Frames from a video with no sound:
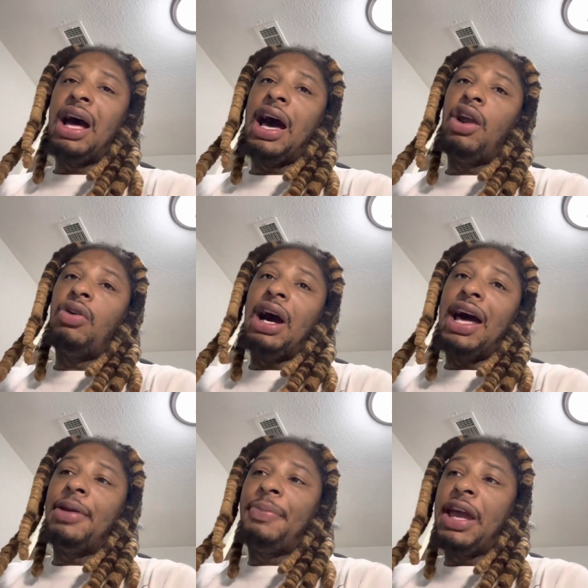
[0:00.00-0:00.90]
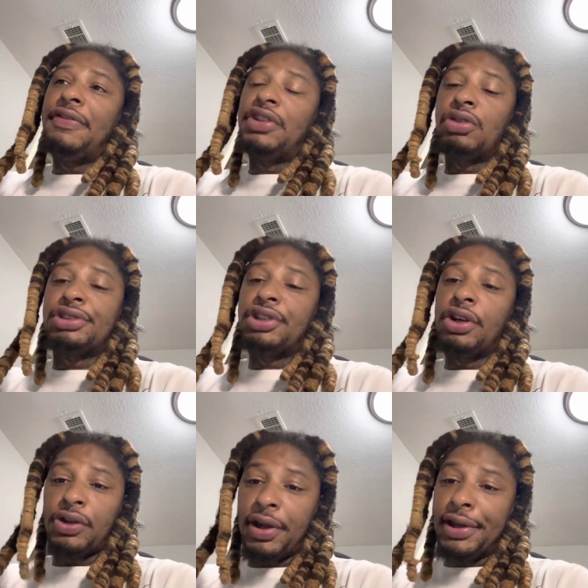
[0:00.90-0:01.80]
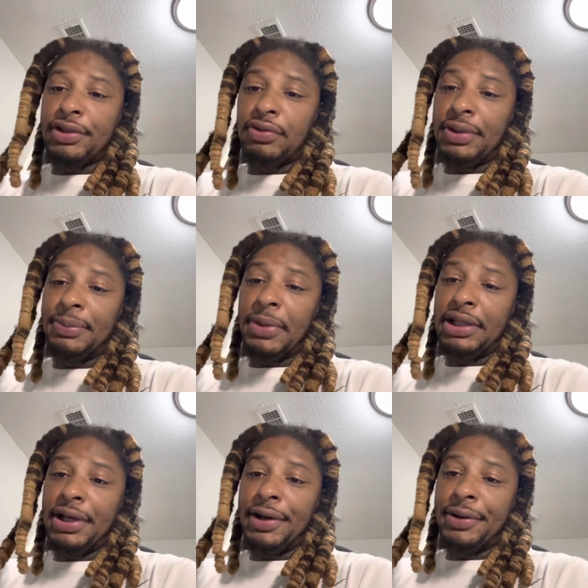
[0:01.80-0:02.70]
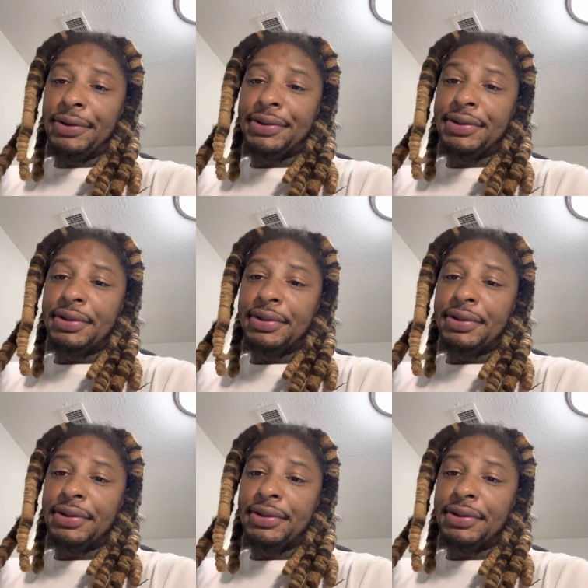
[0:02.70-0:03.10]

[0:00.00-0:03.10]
I don't, I didn't pay for no stud credits with my dogs.